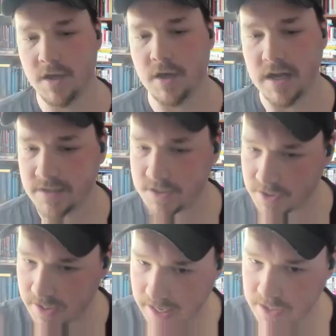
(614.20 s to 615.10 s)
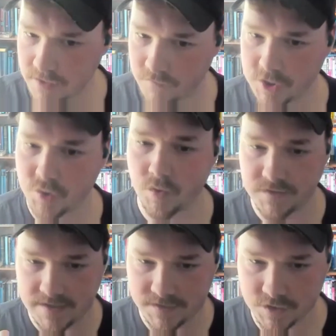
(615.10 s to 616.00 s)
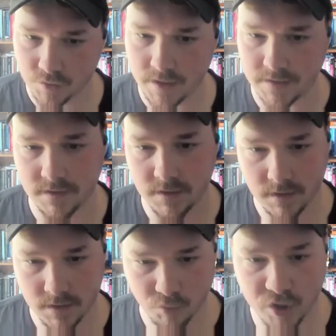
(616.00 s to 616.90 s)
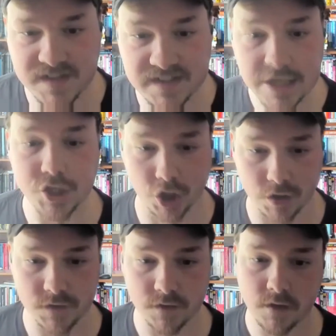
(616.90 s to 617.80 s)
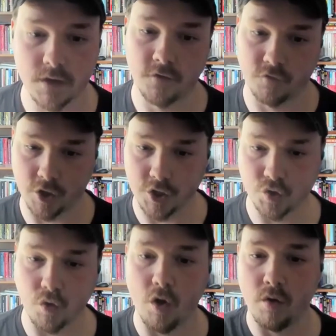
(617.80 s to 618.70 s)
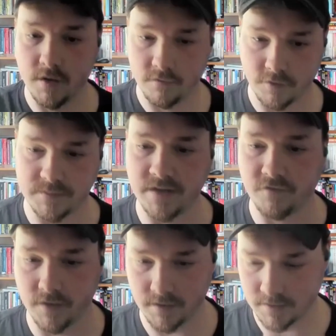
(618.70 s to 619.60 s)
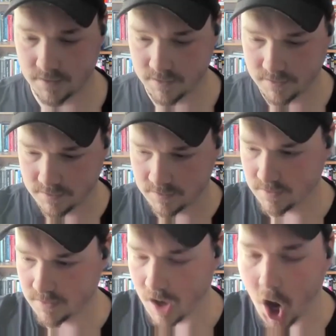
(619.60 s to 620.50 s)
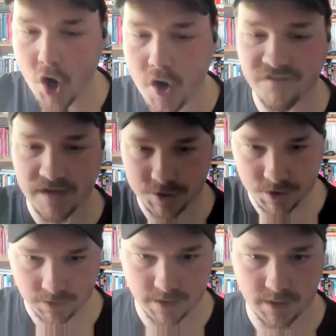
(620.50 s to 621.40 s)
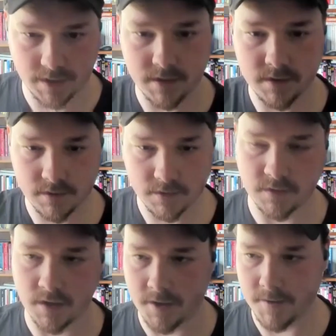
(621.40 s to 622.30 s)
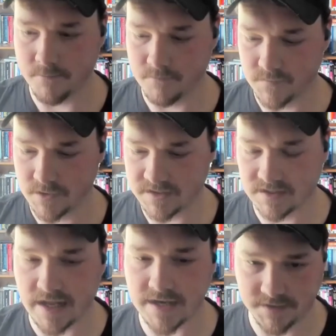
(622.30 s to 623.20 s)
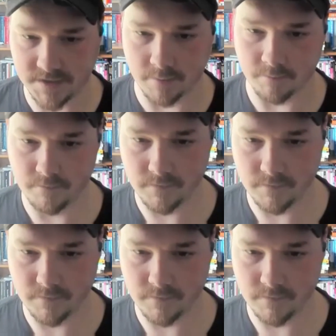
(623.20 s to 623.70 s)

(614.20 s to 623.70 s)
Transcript: You're not teaching individual, discrete procedures for control from different artificially sliced up